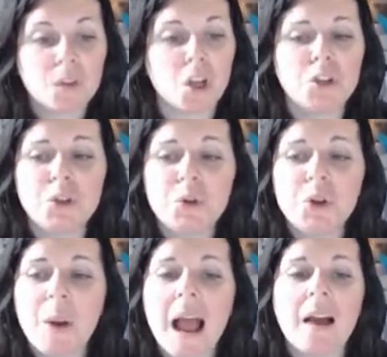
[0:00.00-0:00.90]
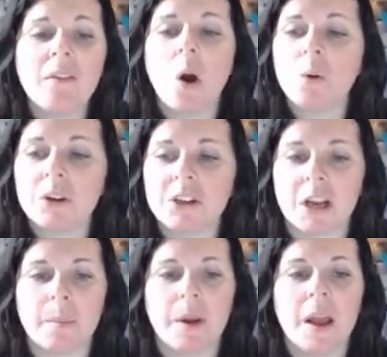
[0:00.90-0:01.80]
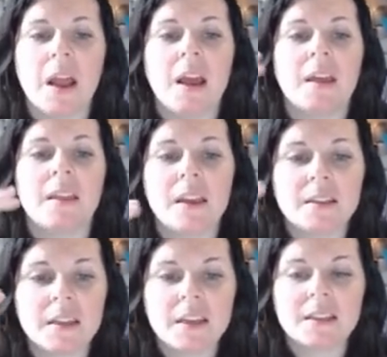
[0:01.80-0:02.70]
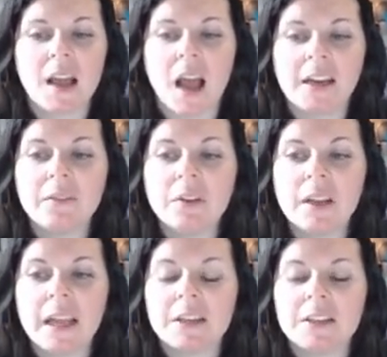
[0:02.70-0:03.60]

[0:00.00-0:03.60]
Do you have ownership? This is kind of related